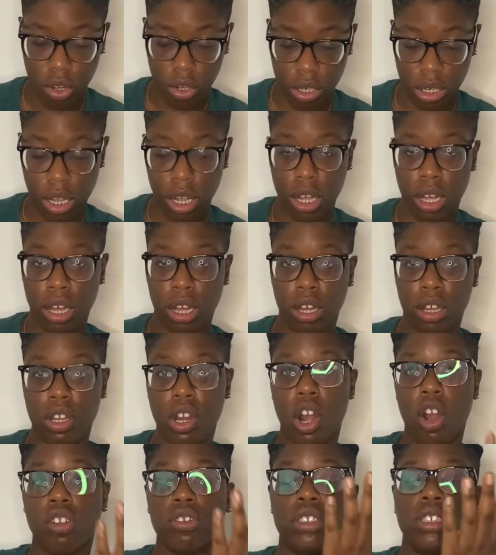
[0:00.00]

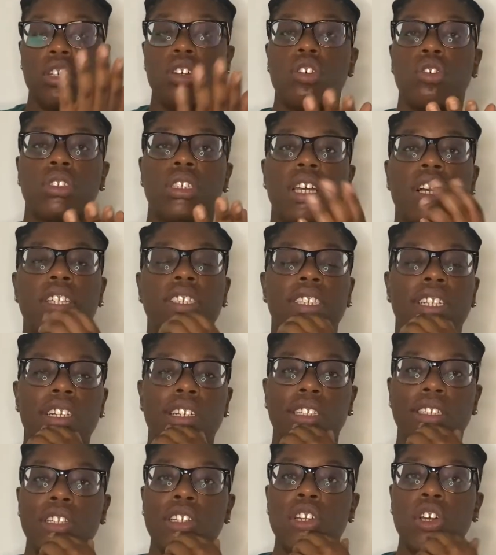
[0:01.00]
Carlton Hotel.
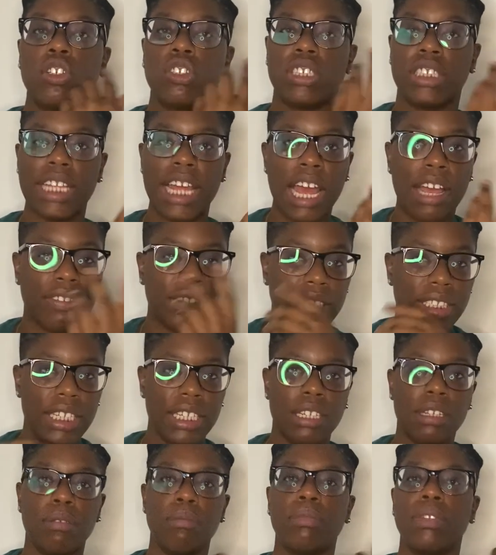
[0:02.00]
So, you know, staff
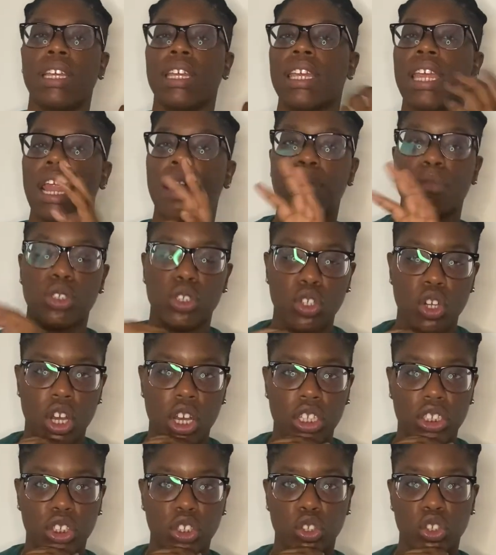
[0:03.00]
seen him, the cameras
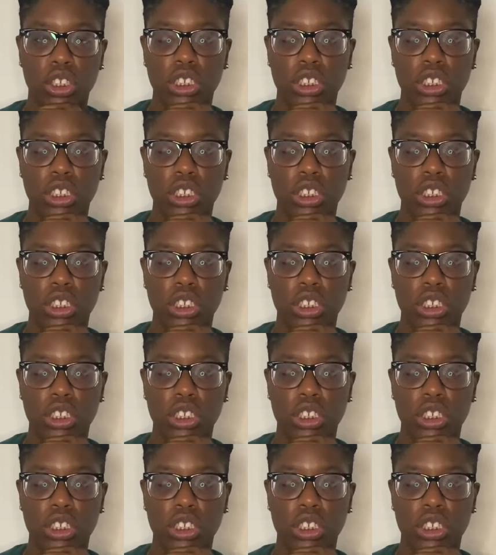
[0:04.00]
caught her.